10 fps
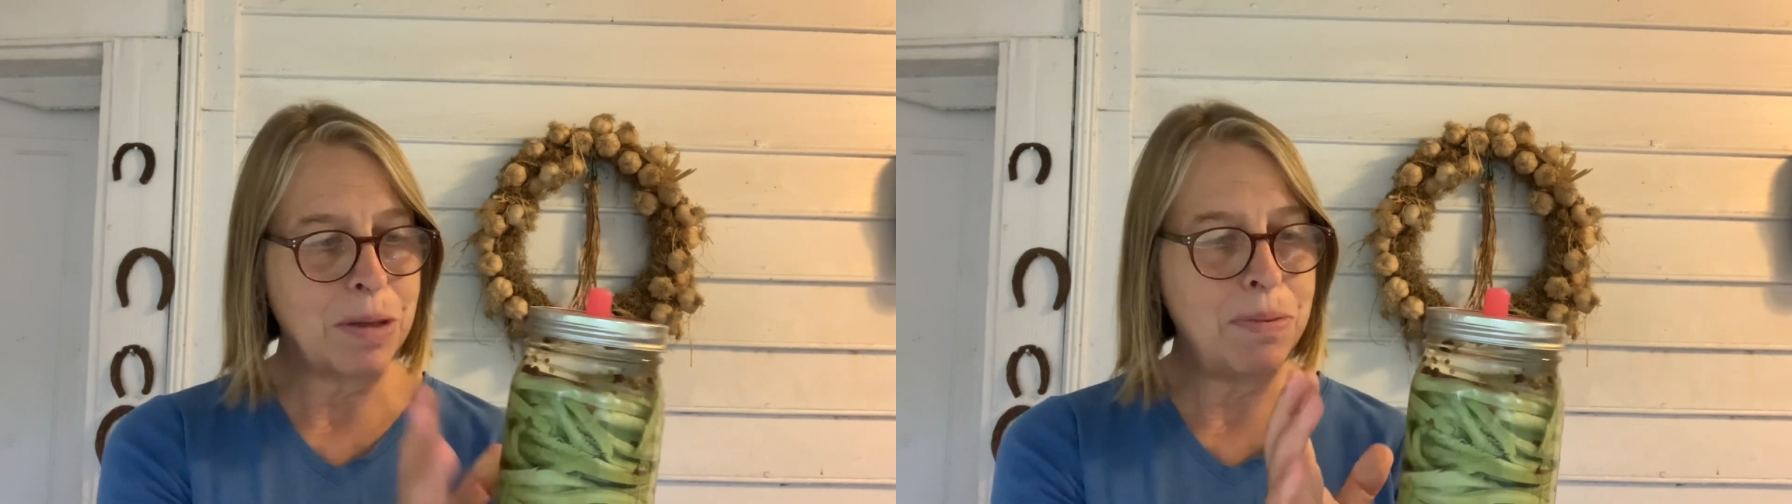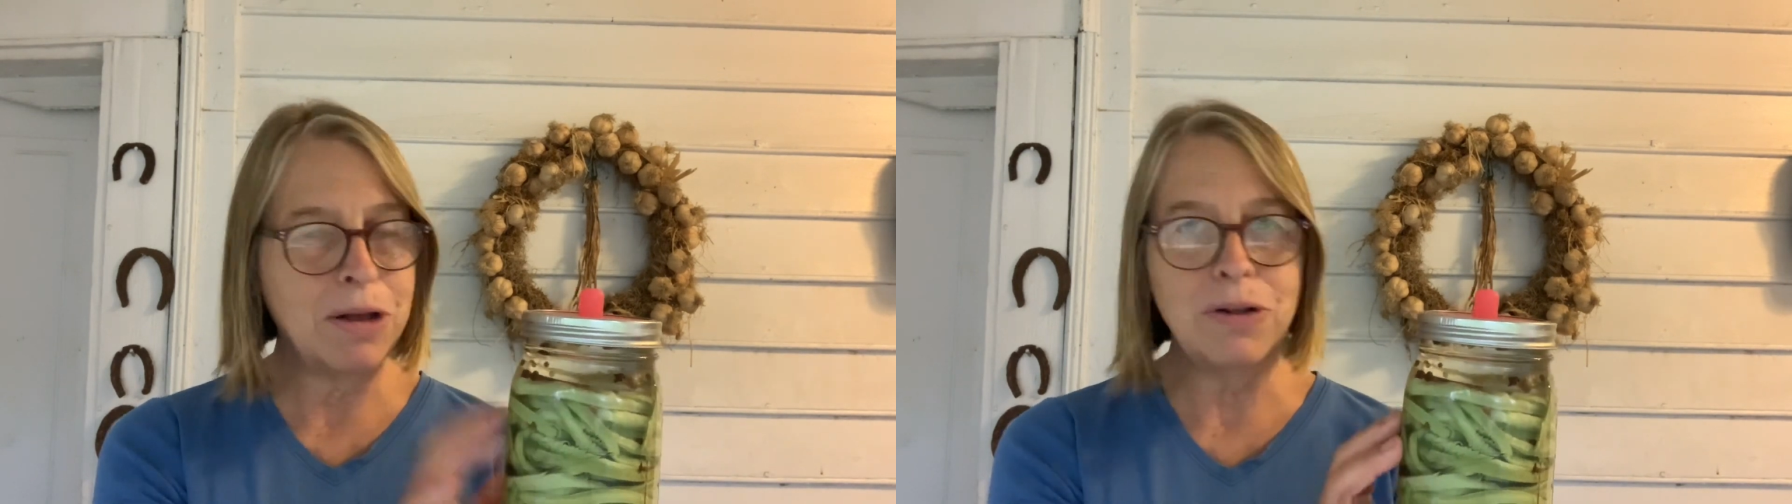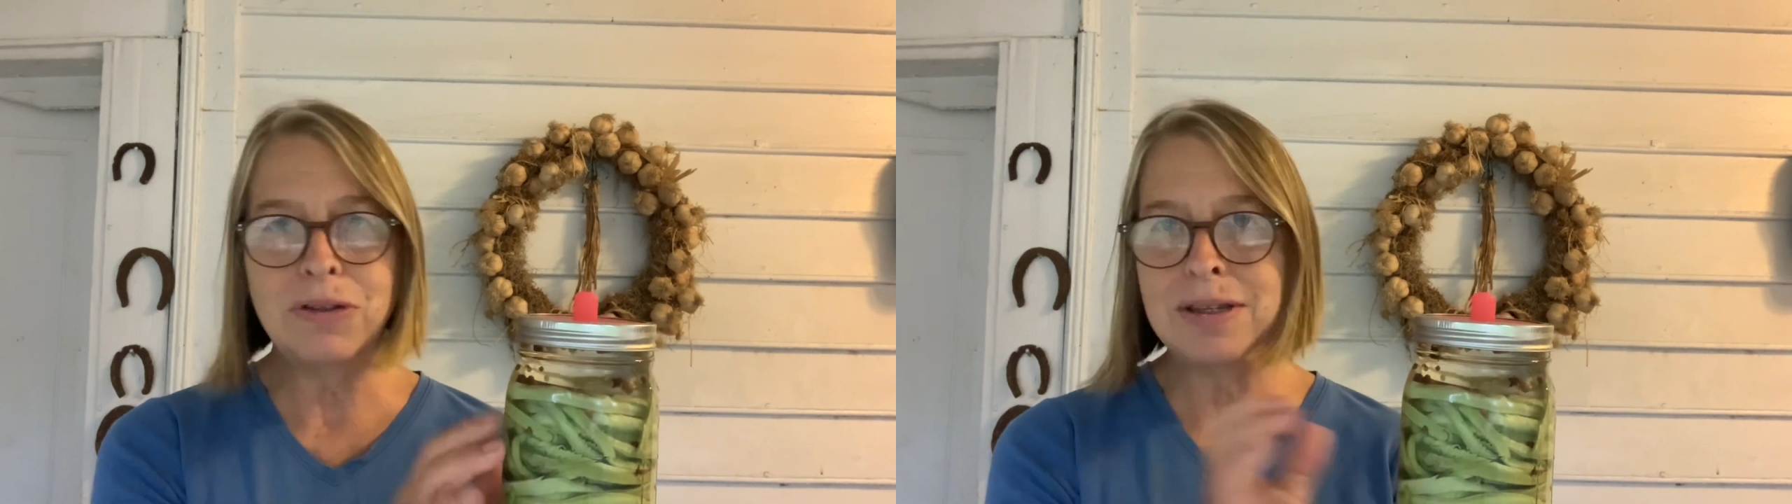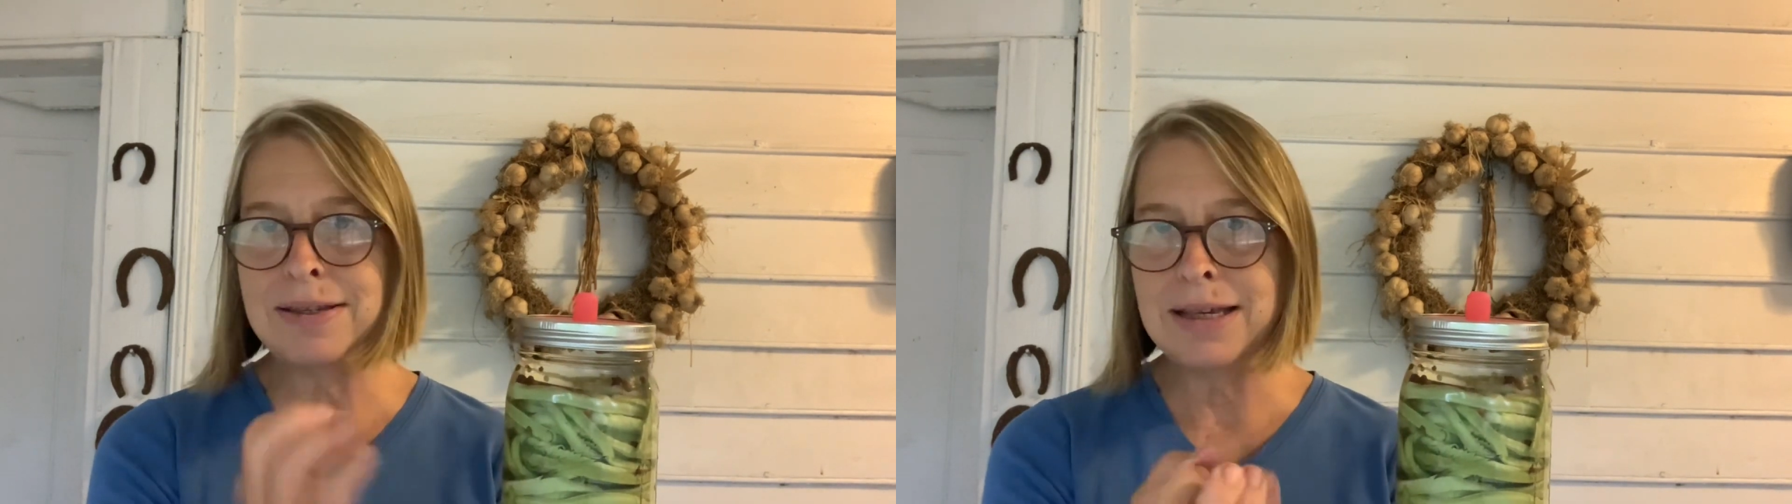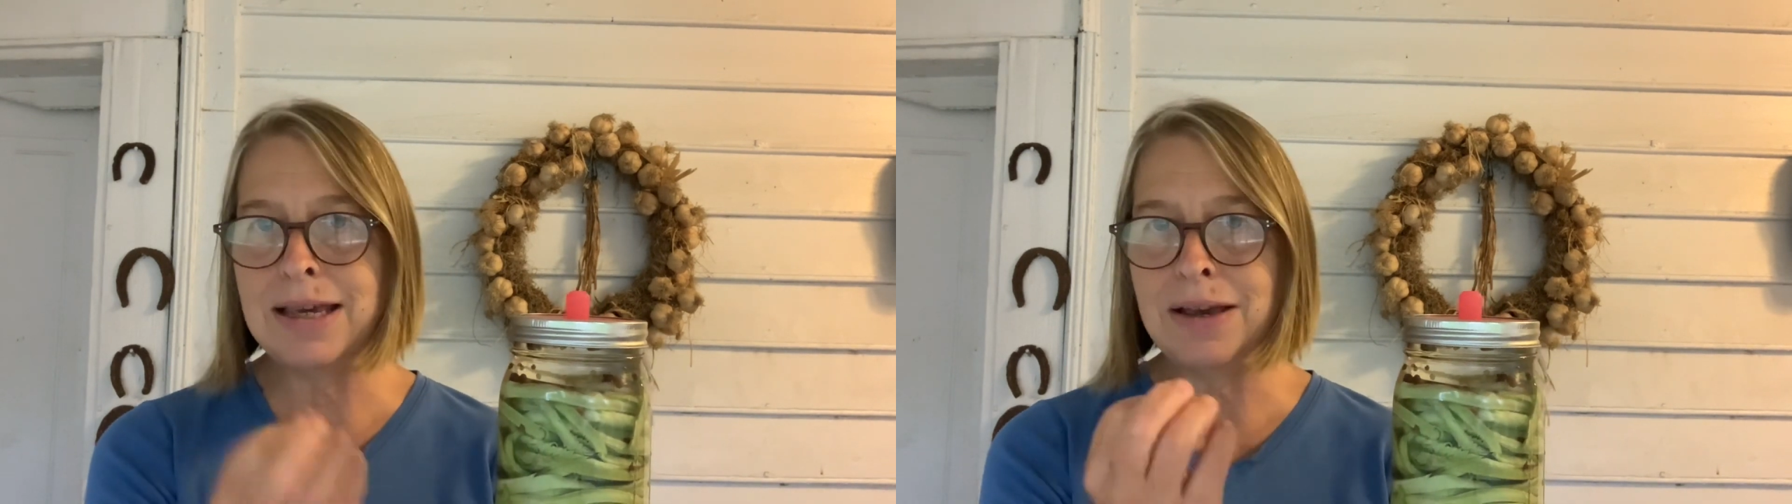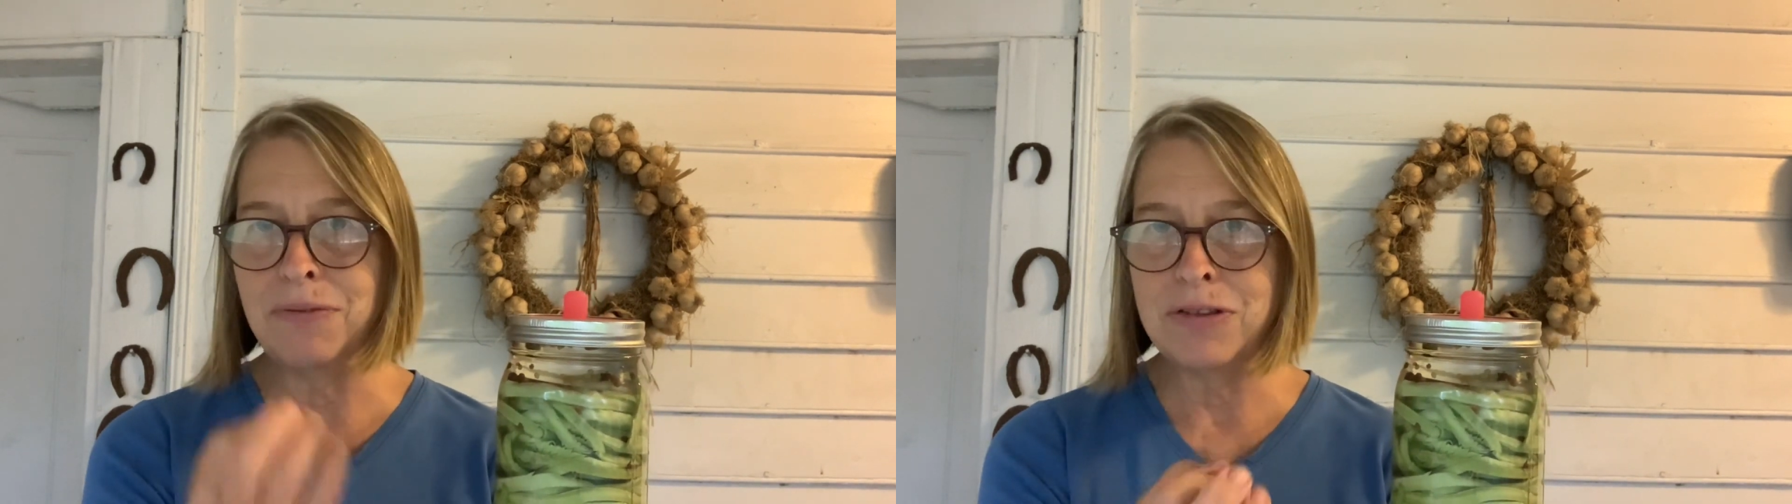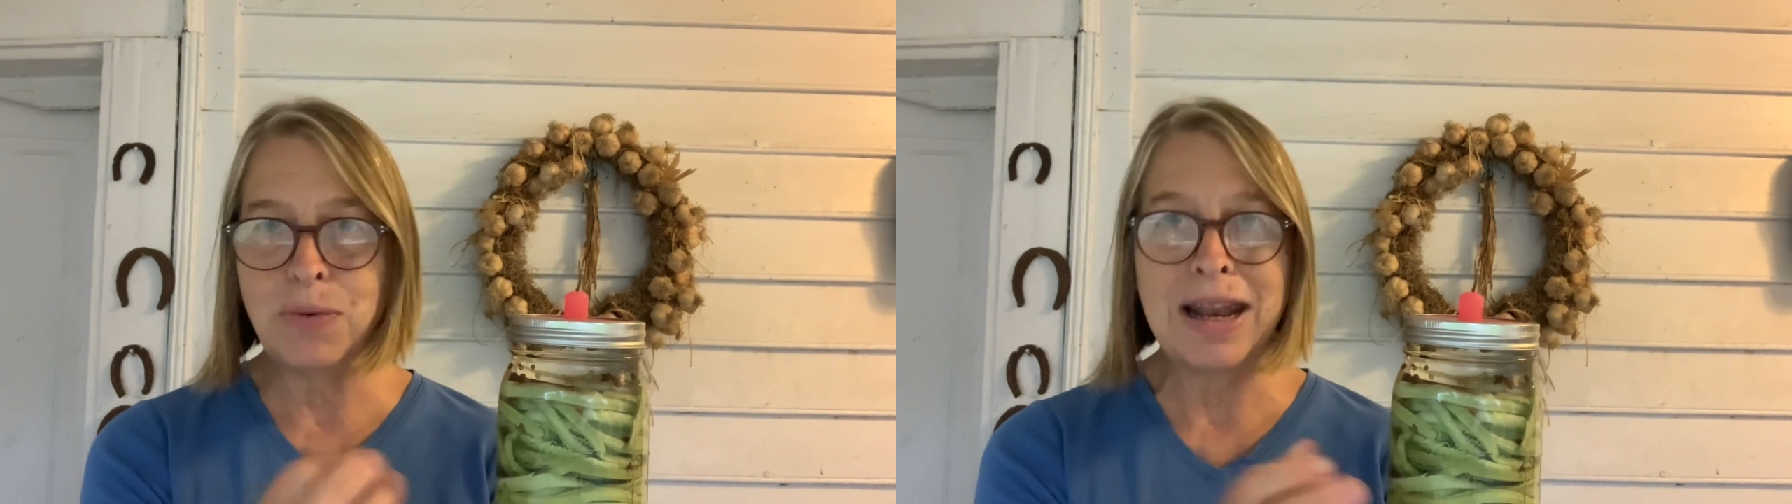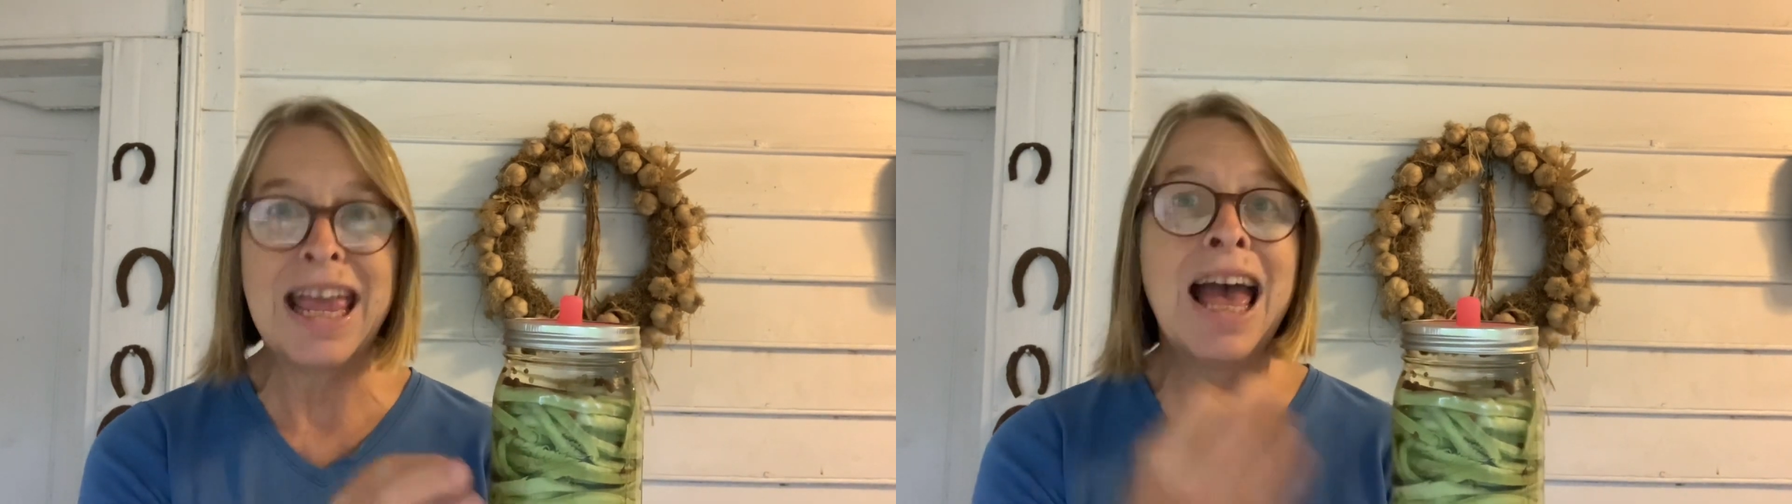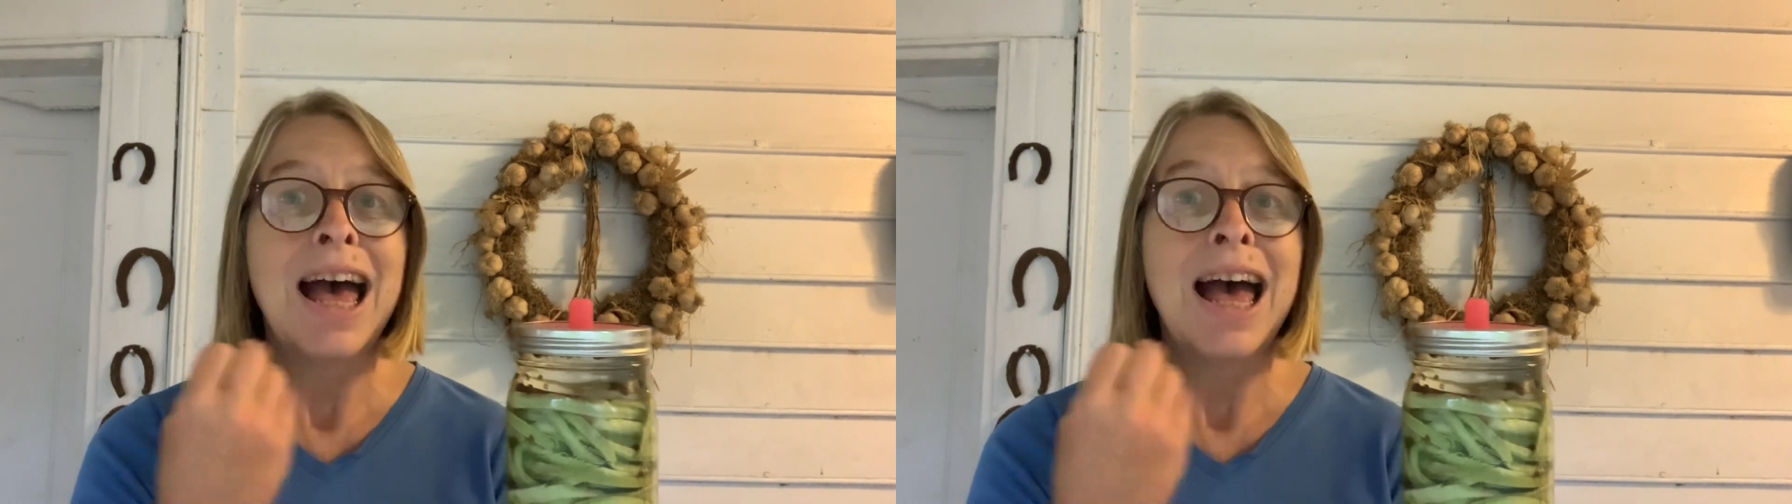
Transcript: pickle to see if it's ready.